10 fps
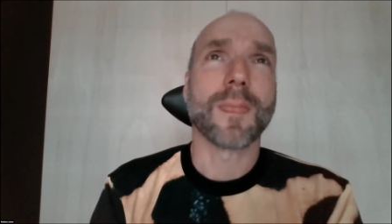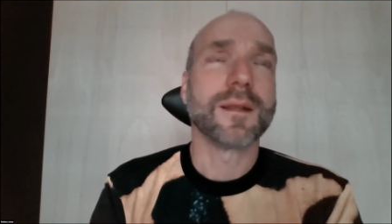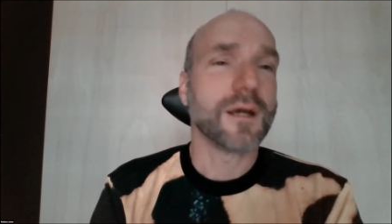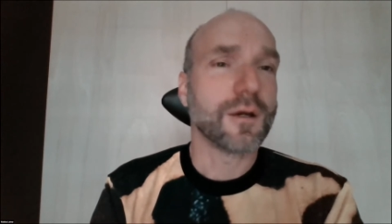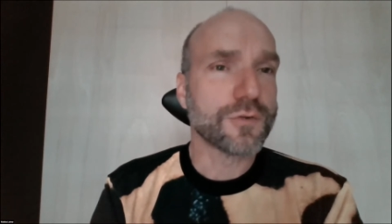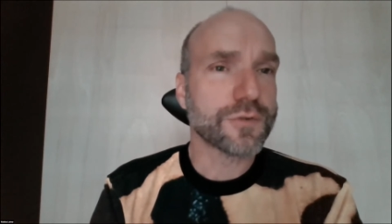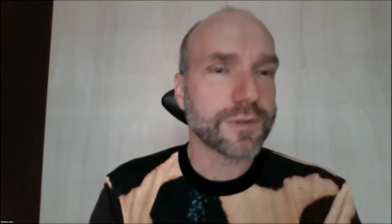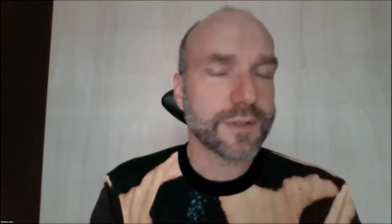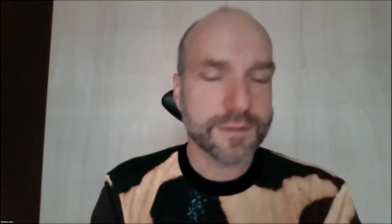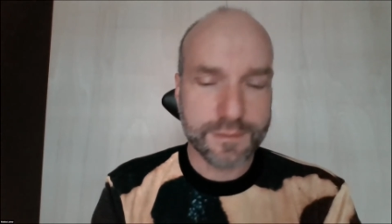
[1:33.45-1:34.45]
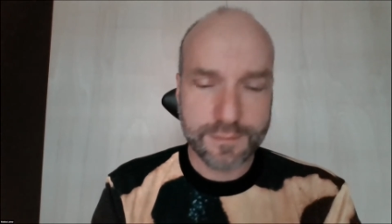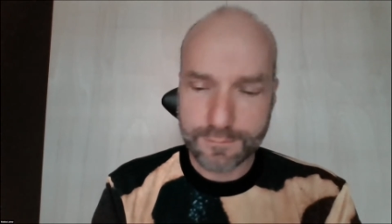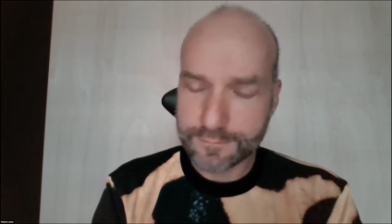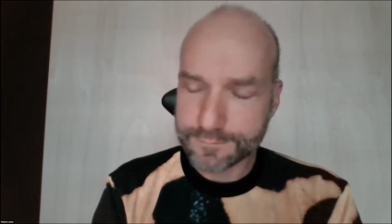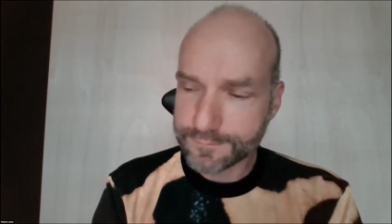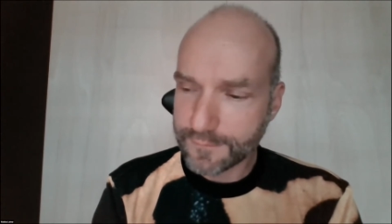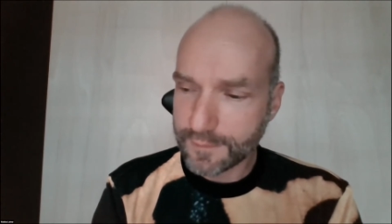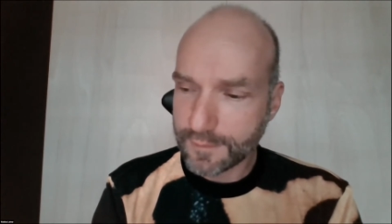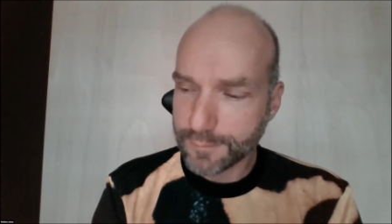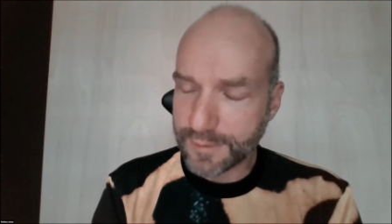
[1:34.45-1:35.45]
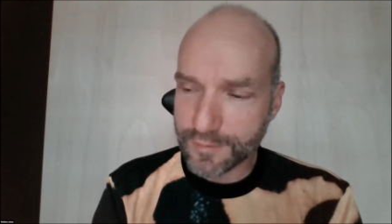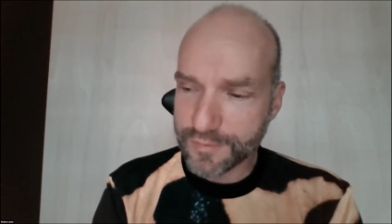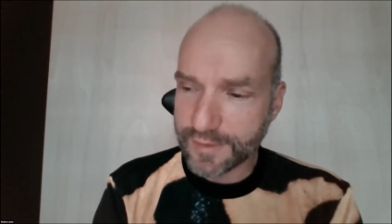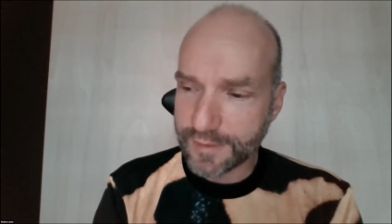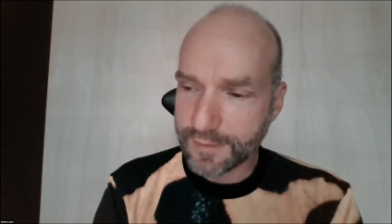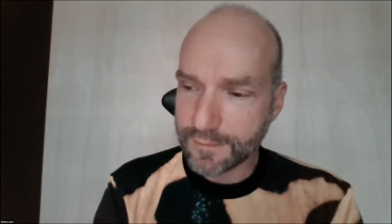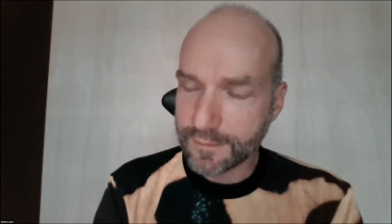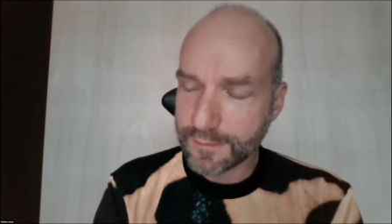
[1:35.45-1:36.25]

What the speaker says: And I also heard that people say,